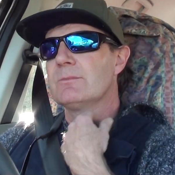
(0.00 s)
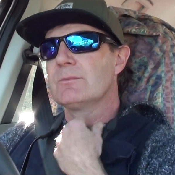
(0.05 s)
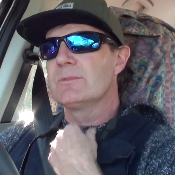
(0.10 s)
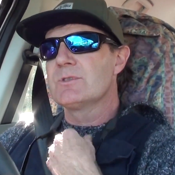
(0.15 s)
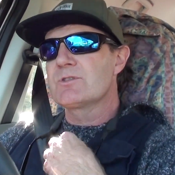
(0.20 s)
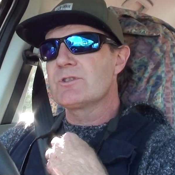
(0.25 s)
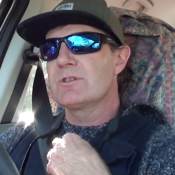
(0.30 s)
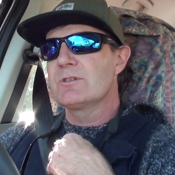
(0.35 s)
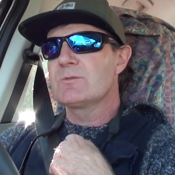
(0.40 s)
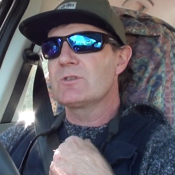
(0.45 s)

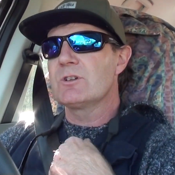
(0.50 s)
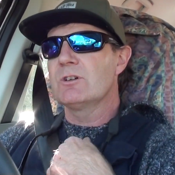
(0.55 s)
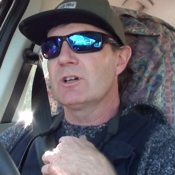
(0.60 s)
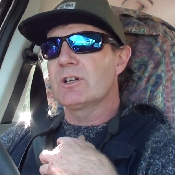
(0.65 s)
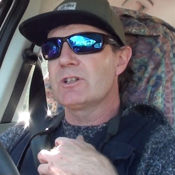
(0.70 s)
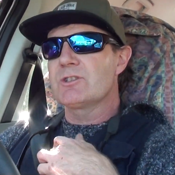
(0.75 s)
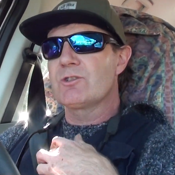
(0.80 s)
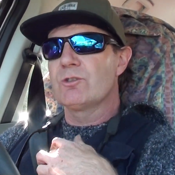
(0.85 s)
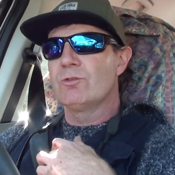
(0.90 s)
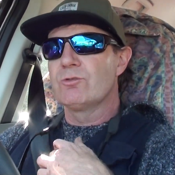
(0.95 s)
It seems
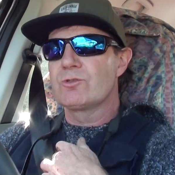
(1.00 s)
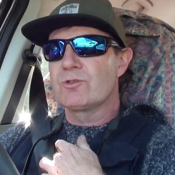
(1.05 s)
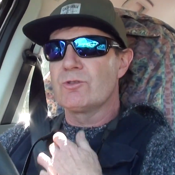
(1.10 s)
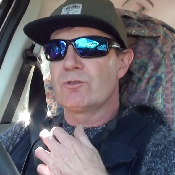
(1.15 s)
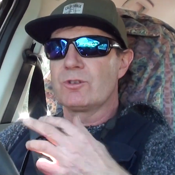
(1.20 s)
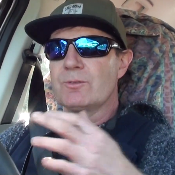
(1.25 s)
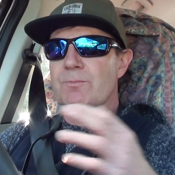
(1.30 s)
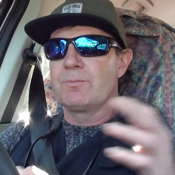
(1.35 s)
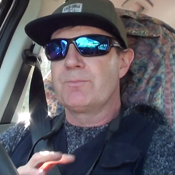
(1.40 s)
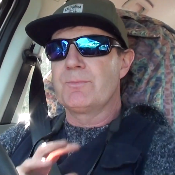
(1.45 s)
like it's all
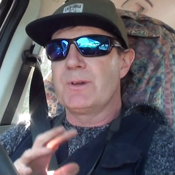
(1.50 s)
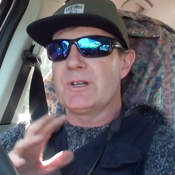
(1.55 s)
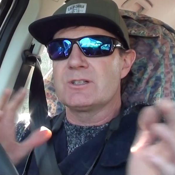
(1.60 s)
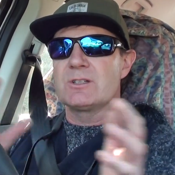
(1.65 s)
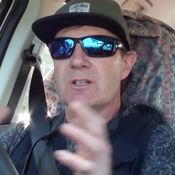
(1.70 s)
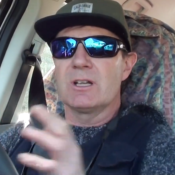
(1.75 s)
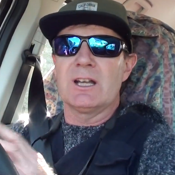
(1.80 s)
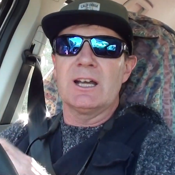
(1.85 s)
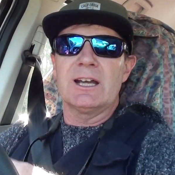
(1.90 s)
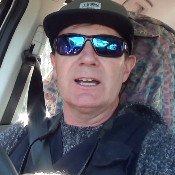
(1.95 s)
sort of a bit
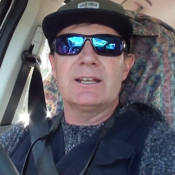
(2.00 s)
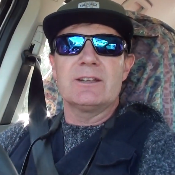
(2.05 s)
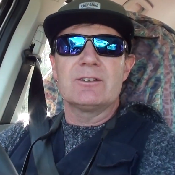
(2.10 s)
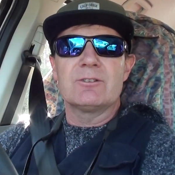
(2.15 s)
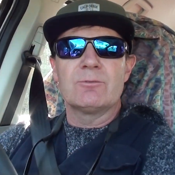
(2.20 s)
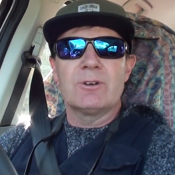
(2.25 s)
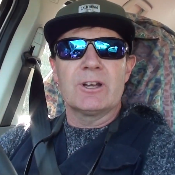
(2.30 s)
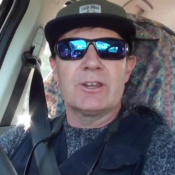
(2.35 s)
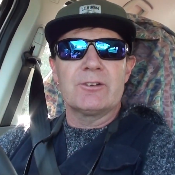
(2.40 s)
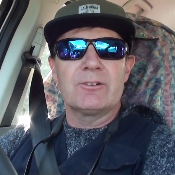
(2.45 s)
delayed,
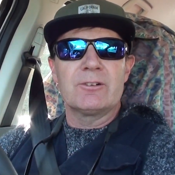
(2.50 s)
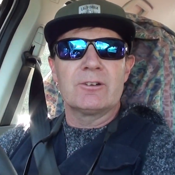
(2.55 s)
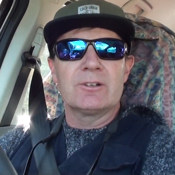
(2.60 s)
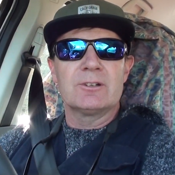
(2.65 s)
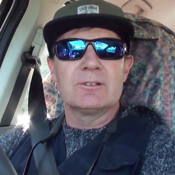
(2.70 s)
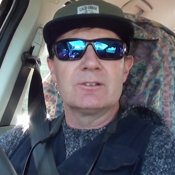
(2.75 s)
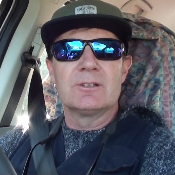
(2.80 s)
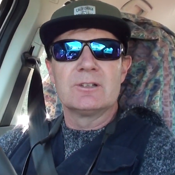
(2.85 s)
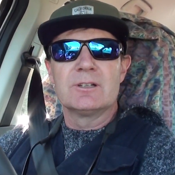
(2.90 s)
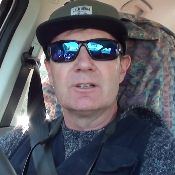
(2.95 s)
the weather,
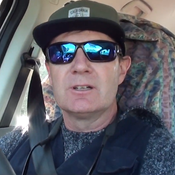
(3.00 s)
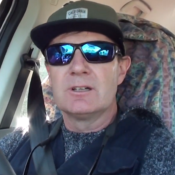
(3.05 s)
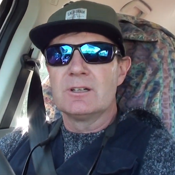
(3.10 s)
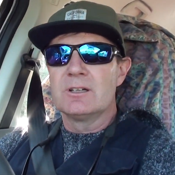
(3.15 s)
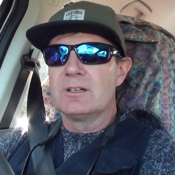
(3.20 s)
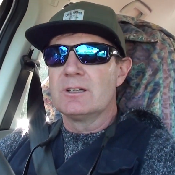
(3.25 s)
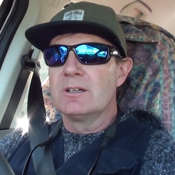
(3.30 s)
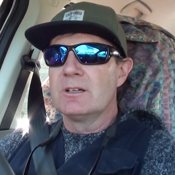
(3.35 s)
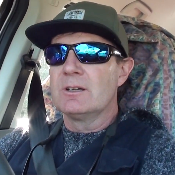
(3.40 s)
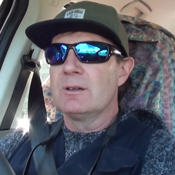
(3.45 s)
and
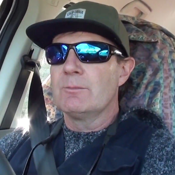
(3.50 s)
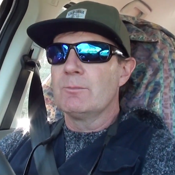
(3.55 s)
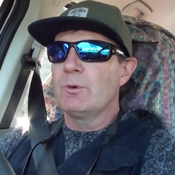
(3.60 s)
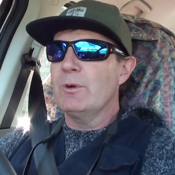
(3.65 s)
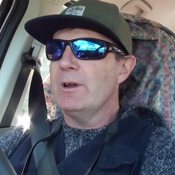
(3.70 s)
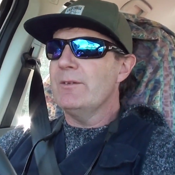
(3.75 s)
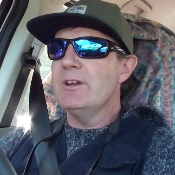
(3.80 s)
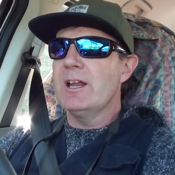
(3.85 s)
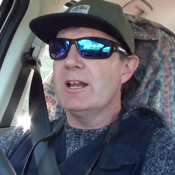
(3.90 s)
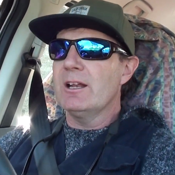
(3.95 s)
we
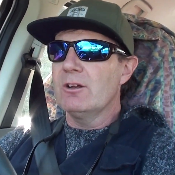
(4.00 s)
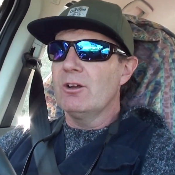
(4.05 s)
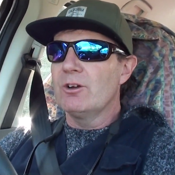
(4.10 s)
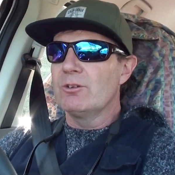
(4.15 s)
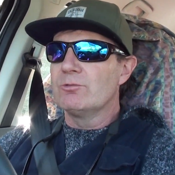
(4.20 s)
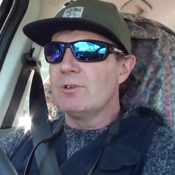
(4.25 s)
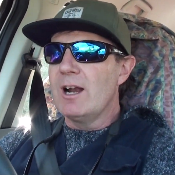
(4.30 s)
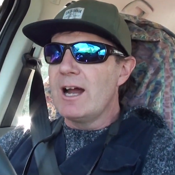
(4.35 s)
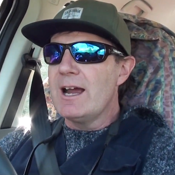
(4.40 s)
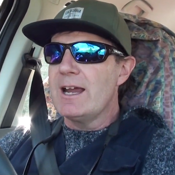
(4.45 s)
haven't had a lot
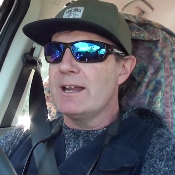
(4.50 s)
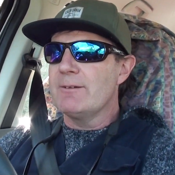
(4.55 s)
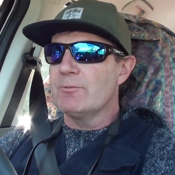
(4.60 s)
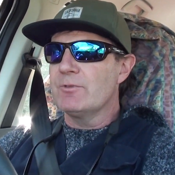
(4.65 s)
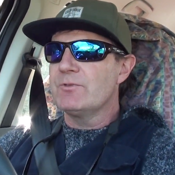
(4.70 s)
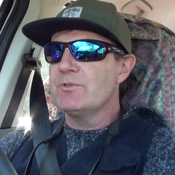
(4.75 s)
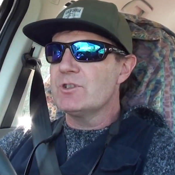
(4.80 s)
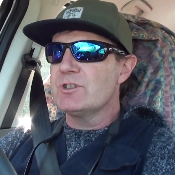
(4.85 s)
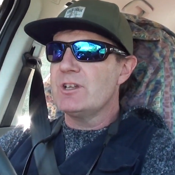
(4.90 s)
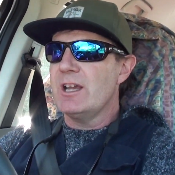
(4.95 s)
of rain.
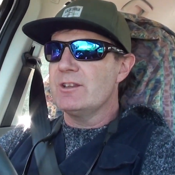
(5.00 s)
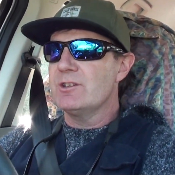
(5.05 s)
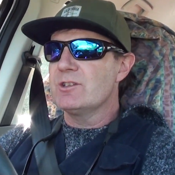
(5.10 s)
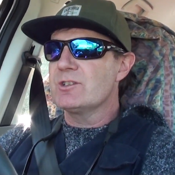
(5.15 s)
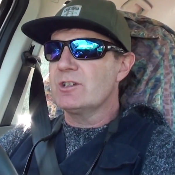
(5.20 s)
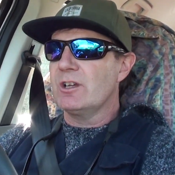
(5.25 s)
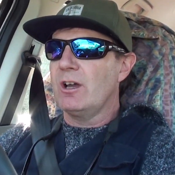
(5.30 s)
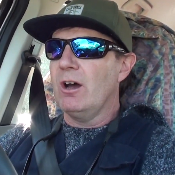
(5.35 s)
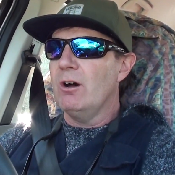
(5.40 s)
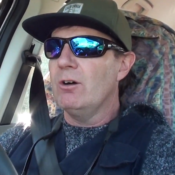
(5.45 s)
We've just had
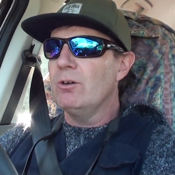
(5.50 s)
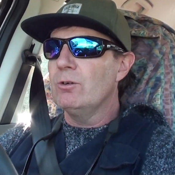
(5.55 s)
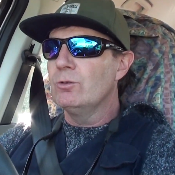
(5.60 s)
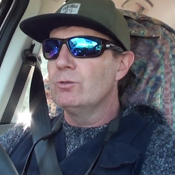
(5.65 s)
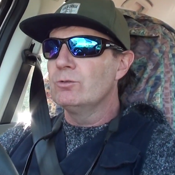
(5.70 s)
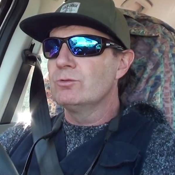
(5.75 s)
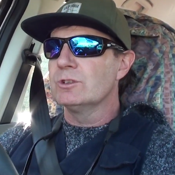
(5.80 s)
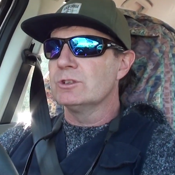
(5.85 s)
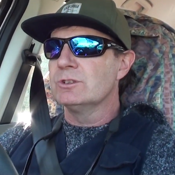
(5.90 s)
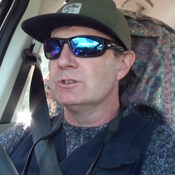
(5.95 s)
this
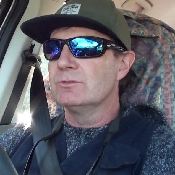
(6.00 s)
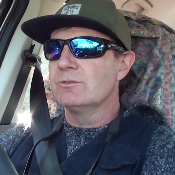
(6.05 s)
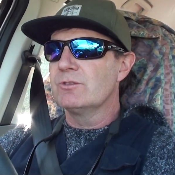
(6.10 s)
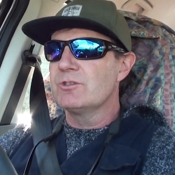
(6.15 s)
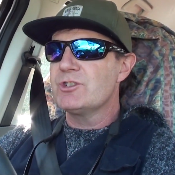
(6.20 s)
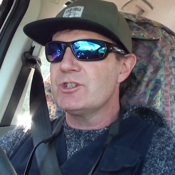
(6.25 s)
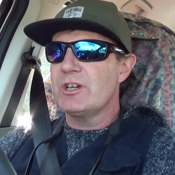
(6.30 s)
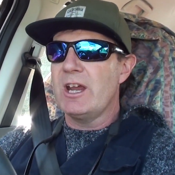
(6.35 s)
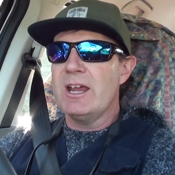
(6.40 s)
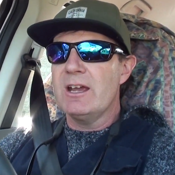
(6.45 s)
cold
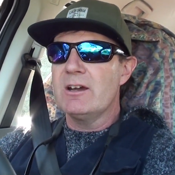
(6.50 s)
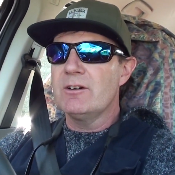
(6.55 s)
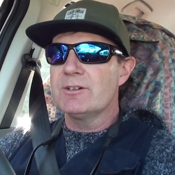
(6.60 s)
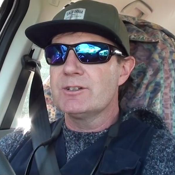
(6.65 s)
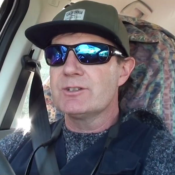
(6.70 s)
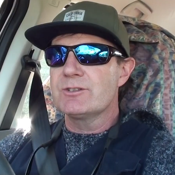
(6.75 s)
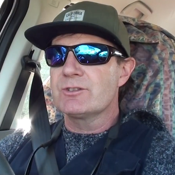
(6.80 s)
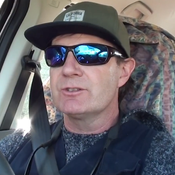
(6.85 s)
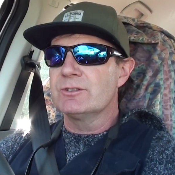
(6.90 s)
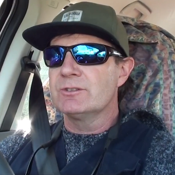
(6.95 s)
and
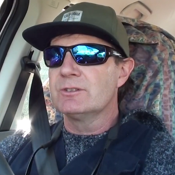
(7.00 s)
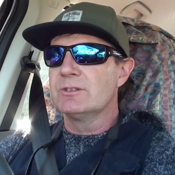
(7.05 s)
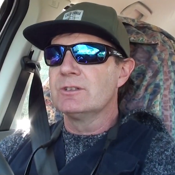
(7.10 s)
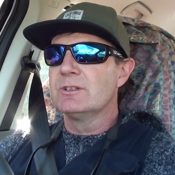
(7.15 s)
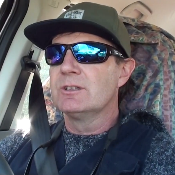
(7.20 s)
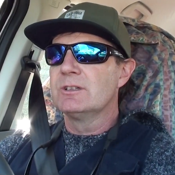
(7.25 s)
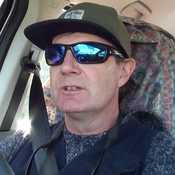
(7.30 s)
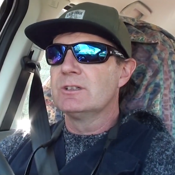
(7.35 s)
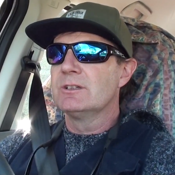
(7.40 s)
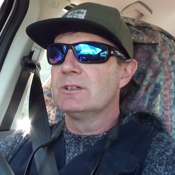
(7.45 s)
showers and
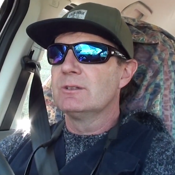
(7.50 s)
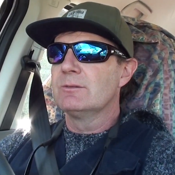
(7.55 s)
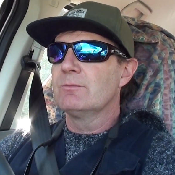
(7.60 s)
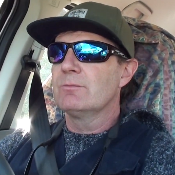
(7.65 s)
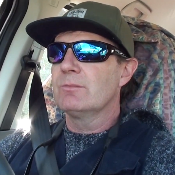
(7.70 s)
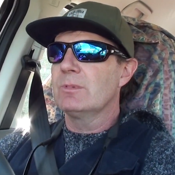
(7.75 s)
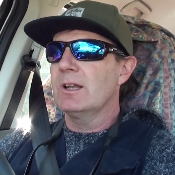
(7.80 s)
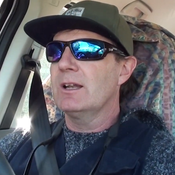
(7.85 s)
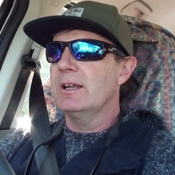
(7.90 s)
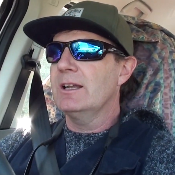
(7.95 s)

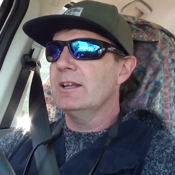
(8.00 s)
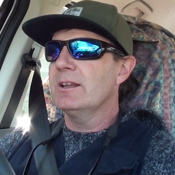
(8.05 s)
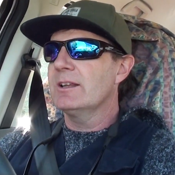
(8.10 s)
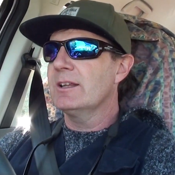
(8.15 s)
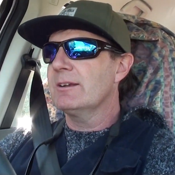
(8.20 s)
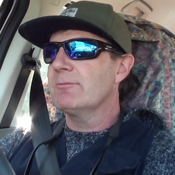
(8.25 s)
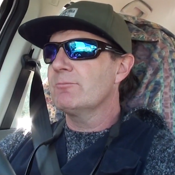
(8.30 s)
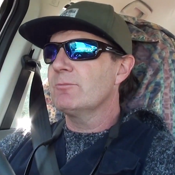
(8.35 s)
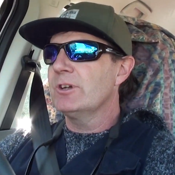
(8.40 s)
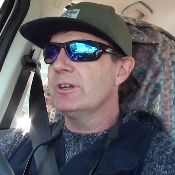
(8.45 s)
plenty of
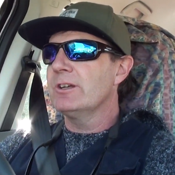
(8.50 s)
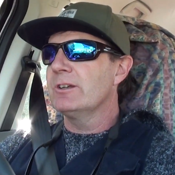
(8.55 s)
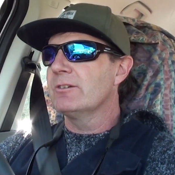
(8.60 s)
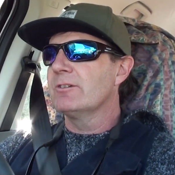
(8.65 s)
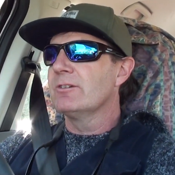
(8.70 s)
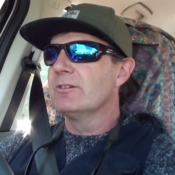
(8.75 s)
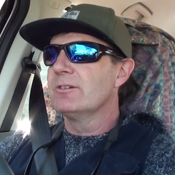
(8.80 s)
that wind.